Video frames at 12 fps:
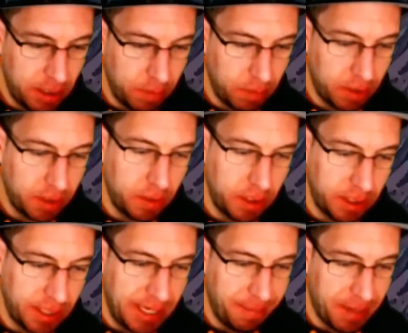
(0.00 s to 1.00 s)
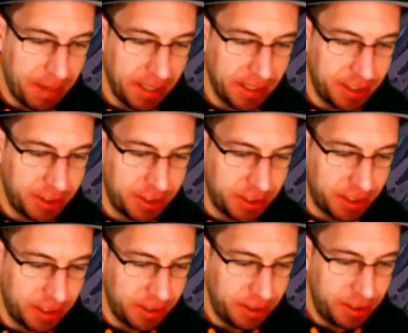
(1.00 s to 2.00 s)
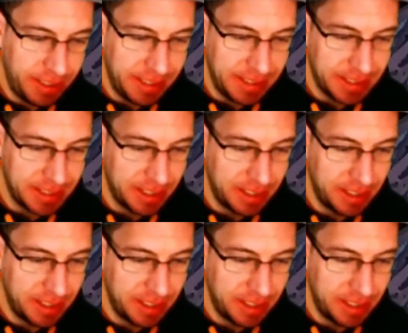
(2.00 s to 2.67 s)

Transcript: We're going to get hit by a Lich. Jeez.